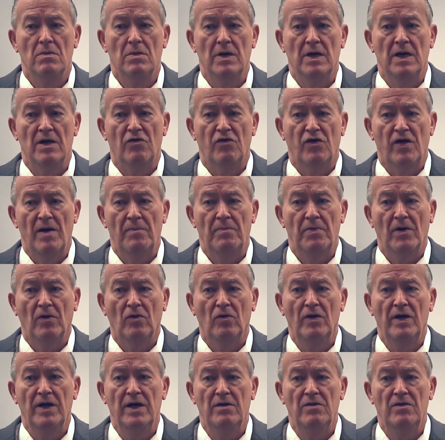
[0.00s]
it
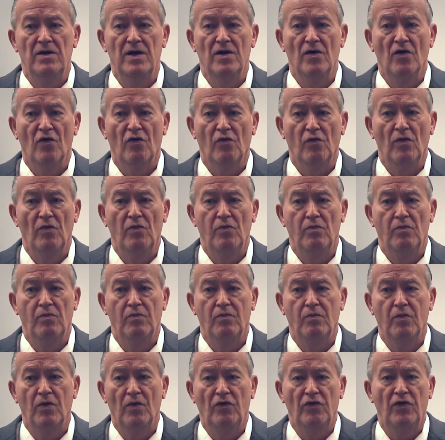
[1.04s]
typically deals
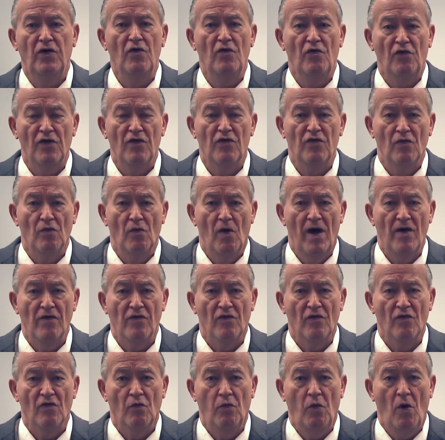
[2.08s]
with two
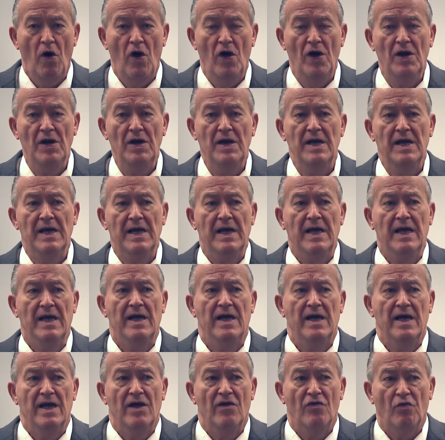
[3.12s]
situations. One
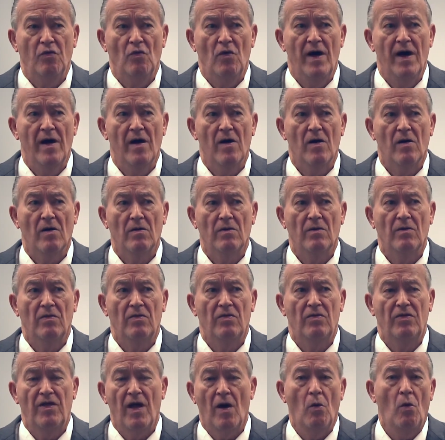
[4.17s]
is where
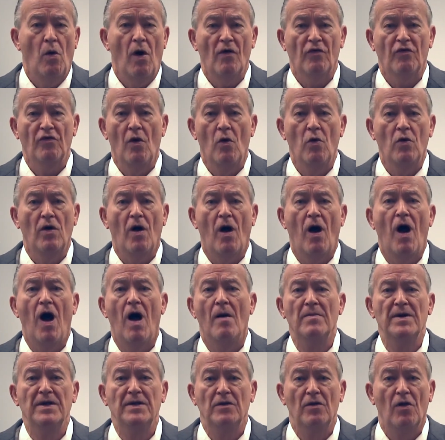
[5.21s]
there was no
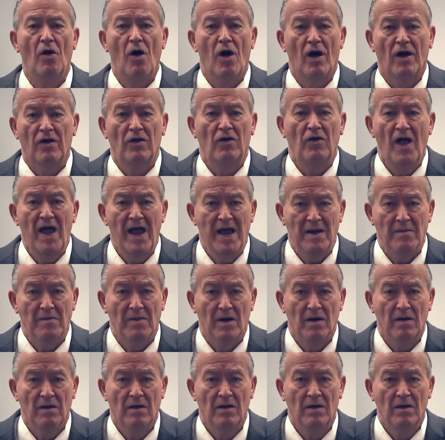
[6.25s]
common law
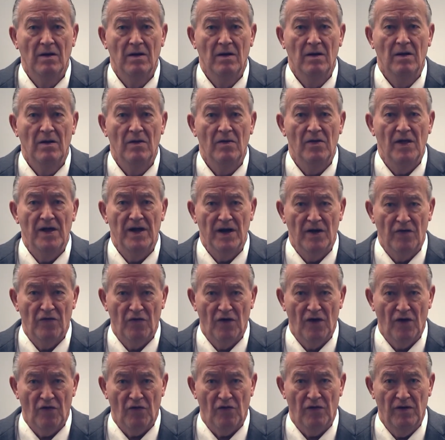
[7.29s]
claim that
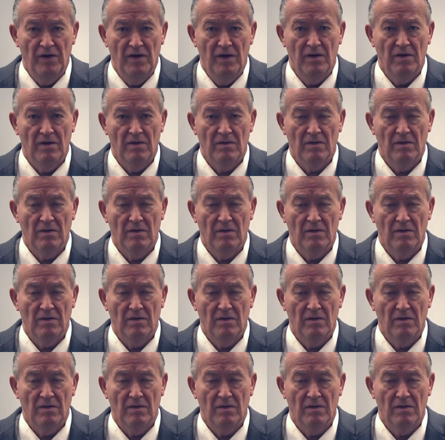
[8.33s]
existed,